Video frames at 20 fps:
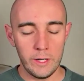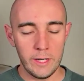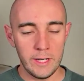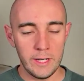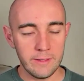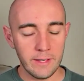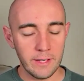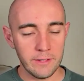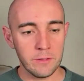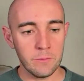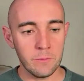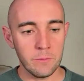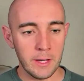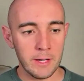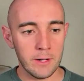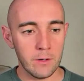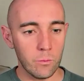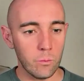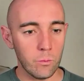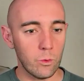it doesn't
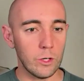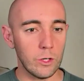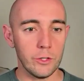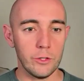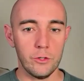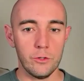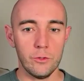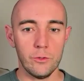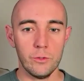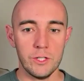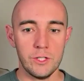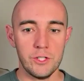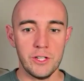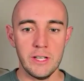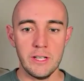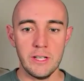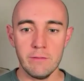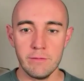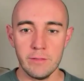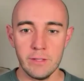matter what you
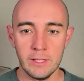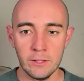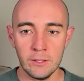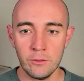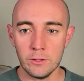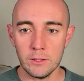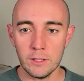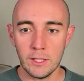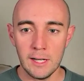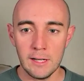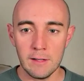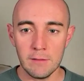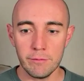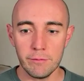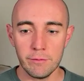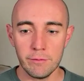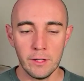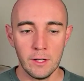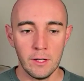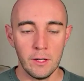achieve in your
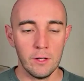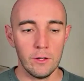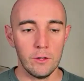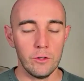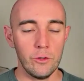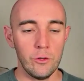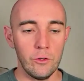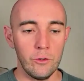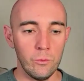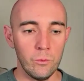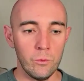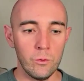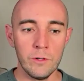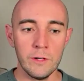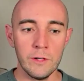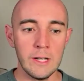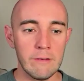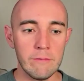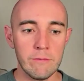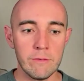life, you will
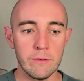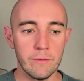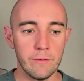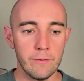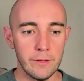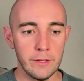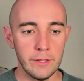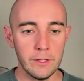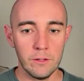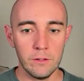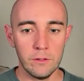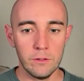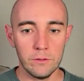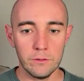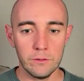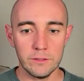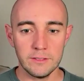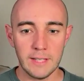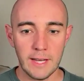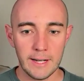never
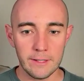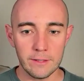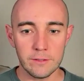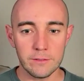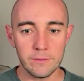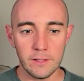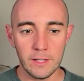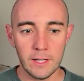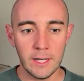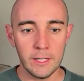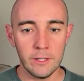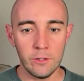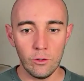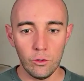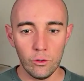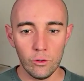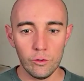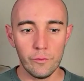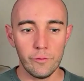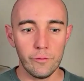feel satisfied
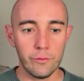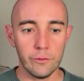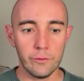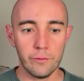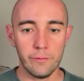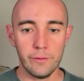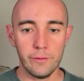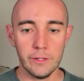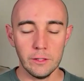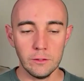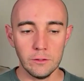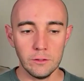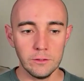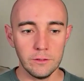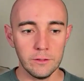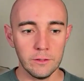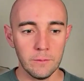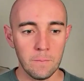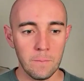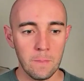or
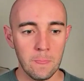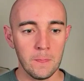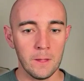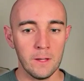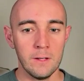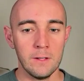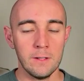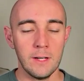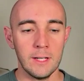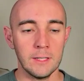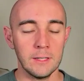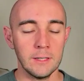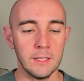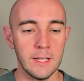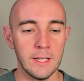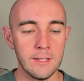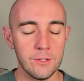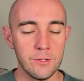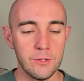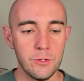fulfilled
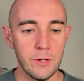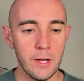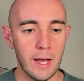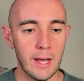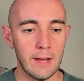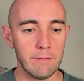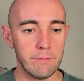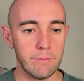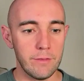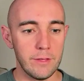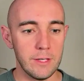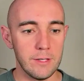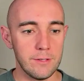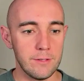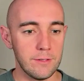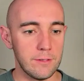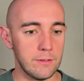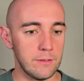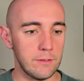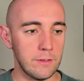unless you have
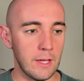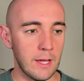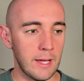this